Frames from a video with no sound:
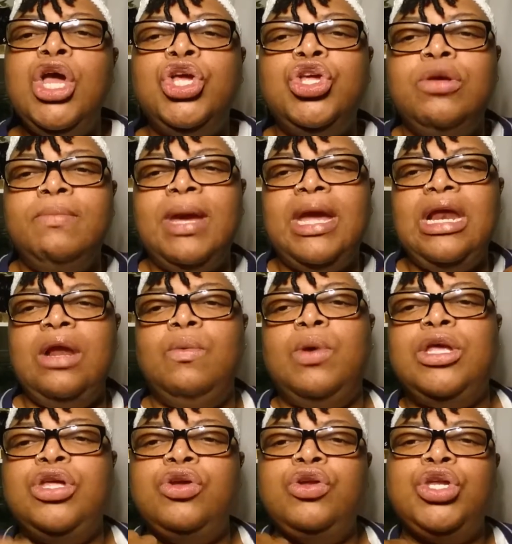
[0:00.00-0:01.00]
You mean it
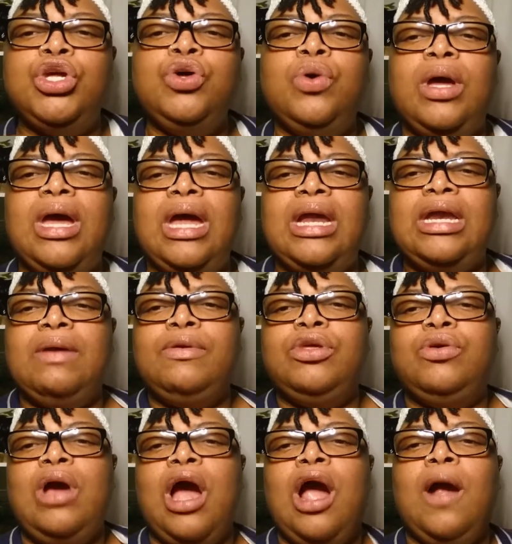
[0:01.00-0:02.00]
when you do it, and then when
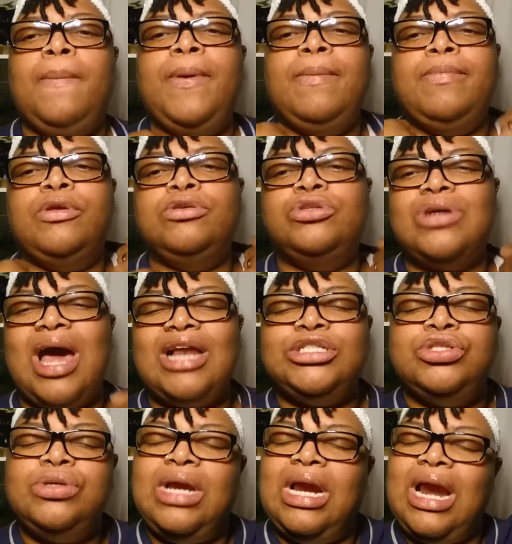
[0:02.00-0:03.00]
you hurt people you try to
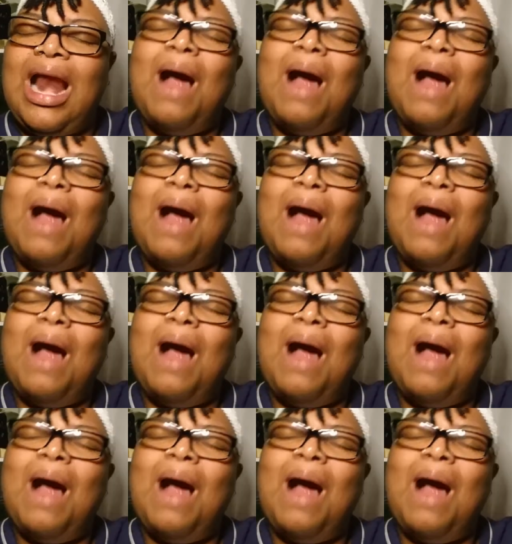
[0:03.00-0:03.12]
do that,